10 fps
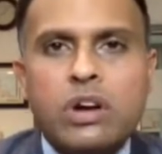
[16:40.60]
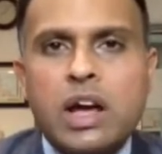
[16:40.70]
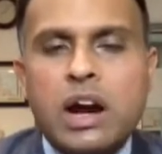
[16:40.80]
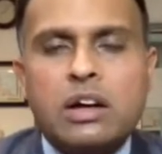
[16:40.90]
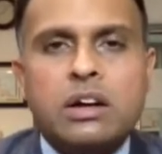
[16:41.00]

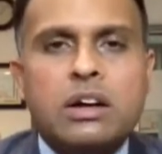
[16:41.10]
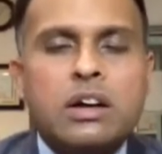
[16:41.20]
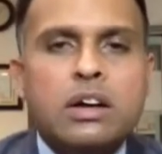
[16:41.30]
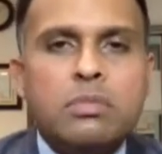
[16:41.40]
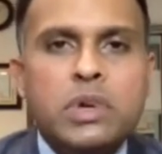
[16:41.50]
had a
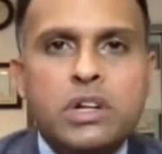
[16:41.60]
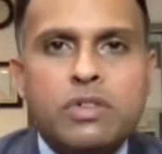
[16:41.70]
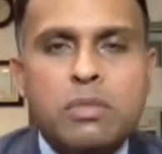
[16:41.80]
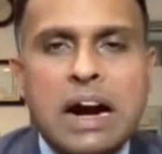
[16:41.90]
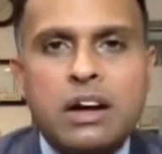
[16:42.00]
bit of a
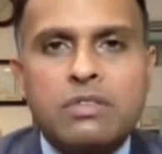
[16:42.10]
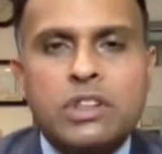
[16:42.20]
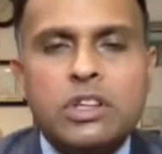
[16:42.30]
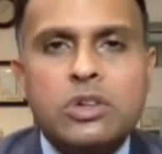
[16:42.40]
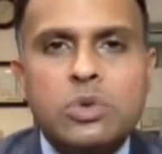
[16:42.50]
battle with
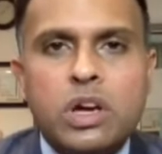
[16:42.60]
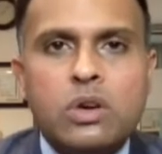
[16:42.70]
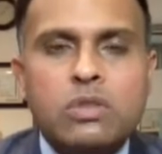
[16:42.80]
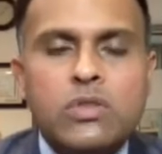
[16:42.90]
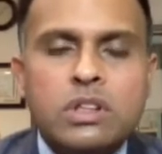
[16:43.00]
the UK
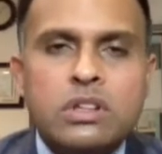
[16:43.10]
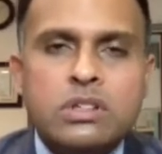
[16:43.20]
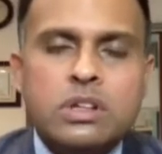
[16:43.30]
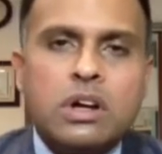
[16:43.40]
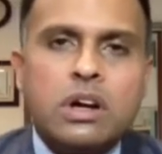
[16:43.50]
over this,
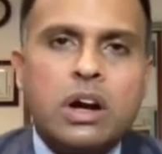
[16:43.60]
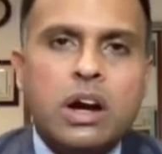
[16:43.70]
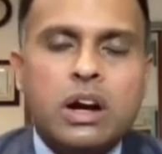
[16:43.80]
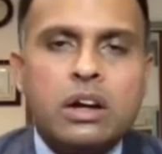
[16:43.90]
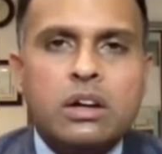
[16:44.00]

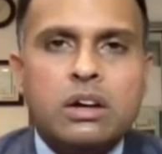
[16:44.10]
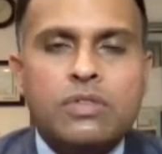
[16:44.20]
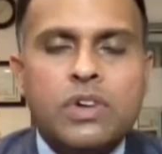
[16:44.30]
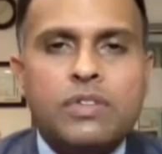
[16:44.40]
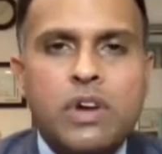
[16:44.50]
and
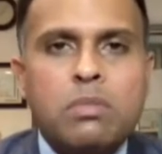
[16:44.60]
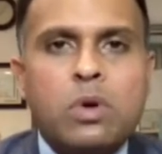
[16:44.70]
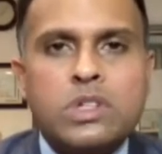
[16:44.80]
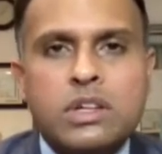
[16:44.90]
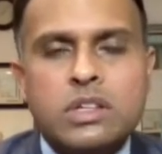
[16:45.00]
we have come out
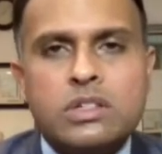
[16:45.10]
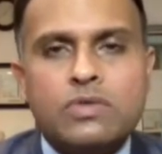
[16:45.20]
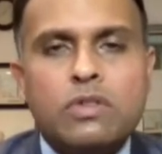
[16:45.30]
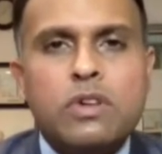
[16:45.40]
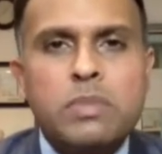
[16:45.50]
successful.
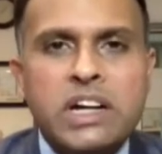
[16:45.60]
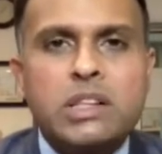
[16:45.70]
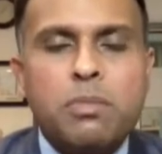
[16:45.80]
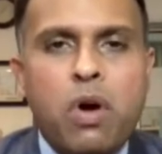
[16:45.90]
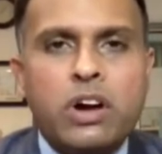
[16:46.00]
We made the
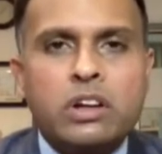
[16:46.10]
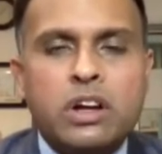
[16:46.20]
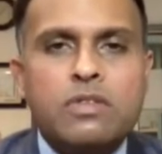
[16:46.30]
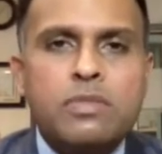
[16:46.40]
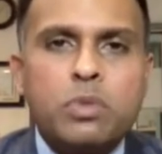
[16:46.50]
point
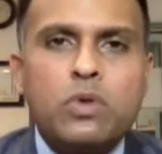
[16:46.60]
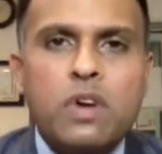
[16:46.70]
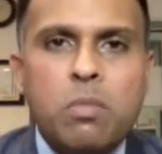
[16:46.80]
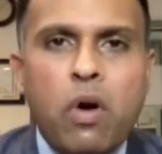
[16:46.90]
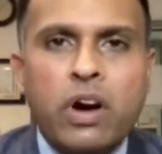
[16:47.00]
and we proved our
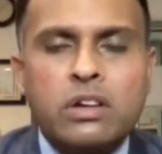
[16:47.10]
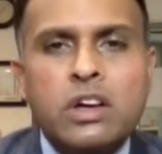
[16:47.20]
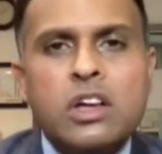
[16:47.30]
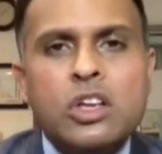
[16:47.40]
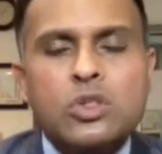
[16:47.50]
point.
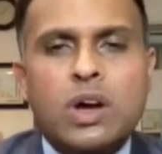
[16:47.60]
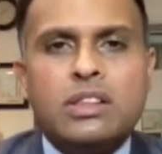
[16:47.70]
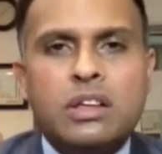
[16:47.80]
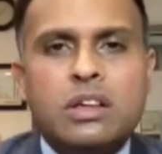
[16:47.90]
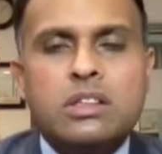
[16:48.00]
So I
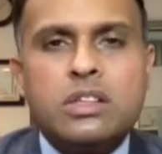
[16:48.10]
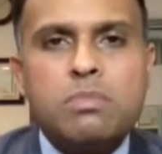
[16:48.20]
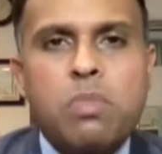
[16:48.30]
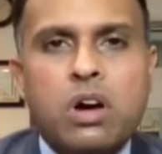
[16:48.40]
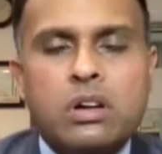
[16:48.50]
think it's
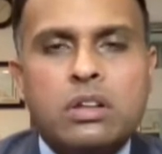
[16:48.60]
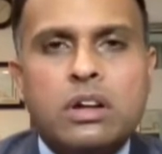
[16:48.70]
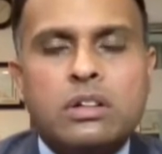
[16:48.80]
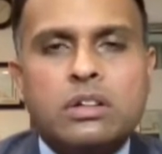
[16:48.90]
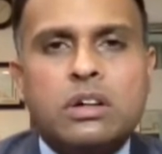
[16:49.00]
important
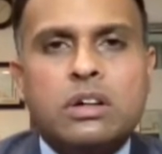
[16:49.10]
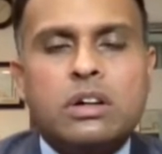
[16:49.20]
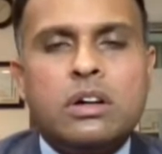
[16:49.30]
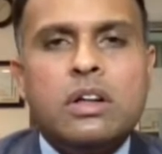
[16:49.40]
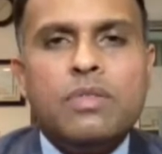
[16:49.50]

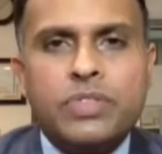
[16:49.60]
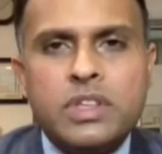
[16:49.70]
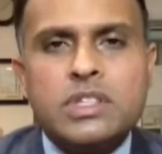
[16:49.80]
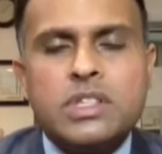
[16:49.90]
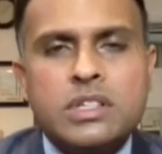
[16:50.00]
that
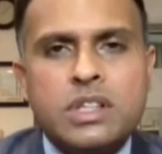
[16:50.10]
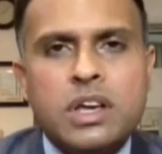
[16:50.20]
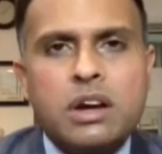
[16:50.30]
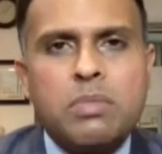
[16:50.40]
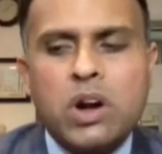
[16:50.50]
this is
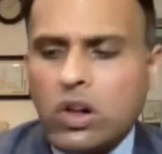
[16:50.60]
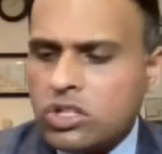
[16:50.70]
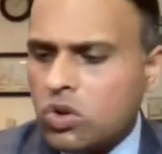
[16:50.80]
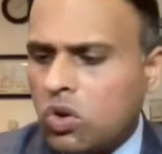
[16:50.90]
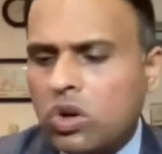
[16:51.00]
there, but
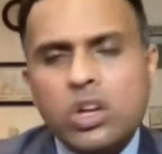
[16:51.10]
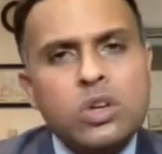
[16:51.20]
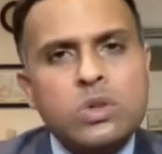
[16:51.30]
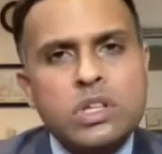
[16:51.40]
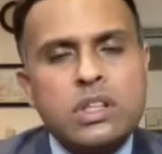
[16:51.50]
also
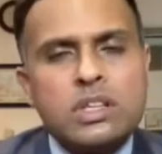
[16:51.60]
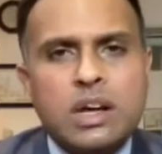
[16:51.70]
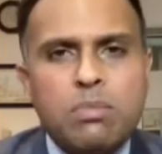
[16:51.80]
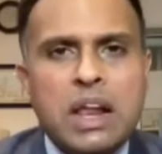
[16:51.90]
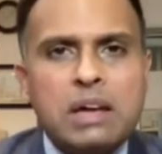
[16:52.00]
you see the
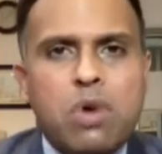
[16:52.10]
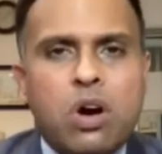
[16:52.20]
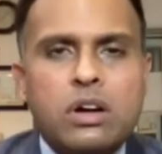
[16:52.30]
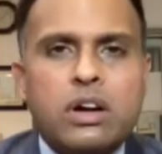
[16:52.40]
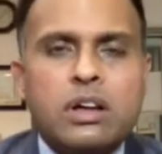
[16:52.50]
supply
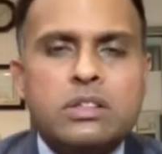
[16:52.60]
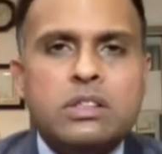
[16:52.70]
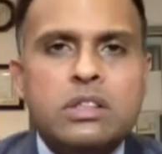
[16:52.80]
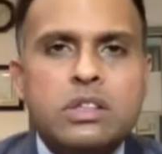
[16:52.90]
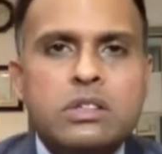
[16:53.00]
bottlenecks.
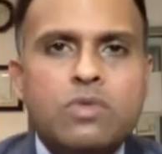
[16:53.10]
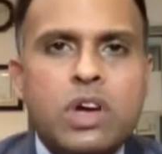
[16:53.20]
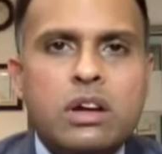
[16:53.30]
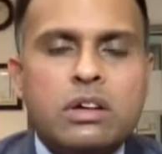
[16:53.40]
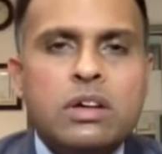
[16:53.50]
This is
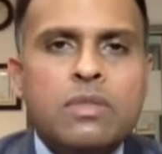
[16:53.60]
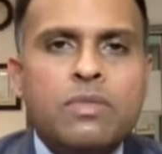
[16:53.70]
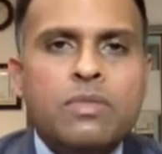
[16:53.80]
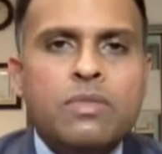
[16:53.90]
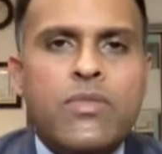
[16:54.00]
where
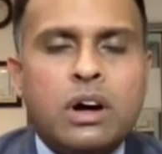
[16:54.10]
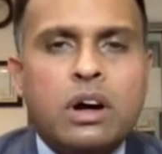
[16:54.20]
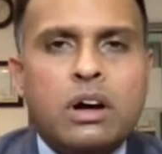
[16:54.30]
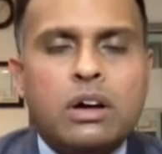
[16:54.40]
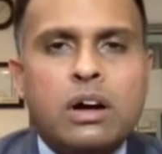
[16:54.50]

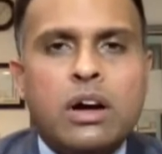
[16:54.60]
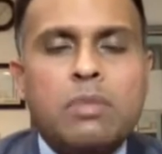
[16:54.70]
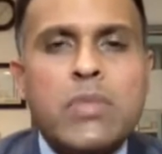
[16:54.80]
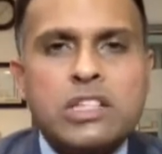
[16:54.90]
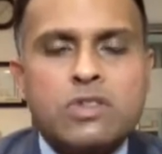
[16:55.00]

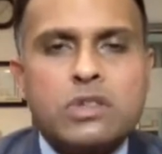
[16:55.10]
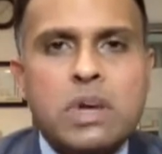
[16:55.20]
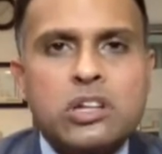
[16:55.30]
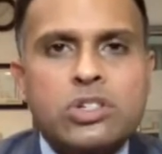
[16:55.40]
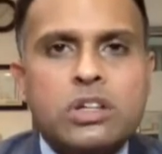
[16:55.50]
Ambassador was
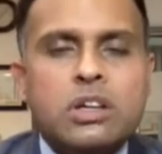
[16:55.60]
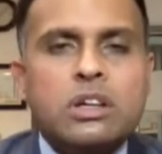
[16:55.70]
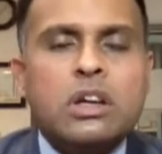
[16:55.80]
mentioning,